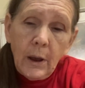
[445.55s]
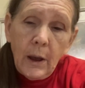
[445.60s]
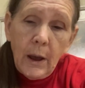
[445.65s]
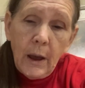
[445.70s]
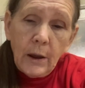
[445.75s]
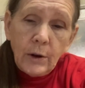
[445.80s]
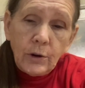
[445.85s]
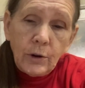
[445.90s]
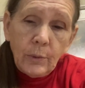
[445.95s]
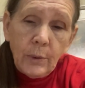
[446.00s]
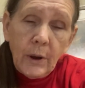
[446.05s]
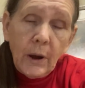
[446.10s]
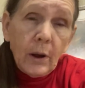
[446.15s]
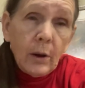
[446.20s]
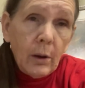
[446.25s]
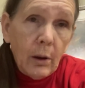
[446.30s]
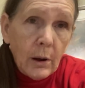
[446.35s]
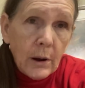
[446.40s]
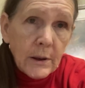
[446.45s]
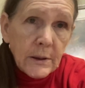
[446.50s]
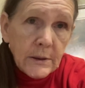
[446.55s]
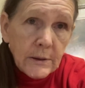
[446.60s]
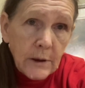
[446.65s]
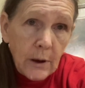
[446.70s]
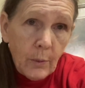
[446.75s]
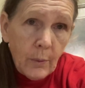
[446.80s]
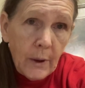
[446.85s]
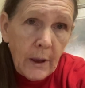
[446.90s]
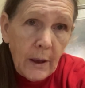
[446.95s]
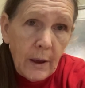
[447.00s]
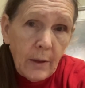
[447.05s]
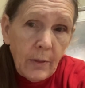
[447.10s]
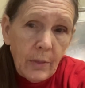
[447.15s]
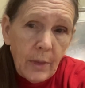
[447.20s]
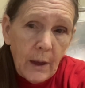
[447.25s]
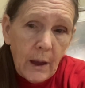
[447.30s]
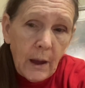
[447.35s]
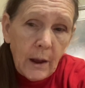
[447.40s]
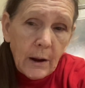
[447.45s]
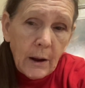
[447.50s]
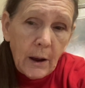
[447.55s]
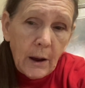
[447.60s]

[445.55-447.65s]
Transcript: and doing a lot of sewing, that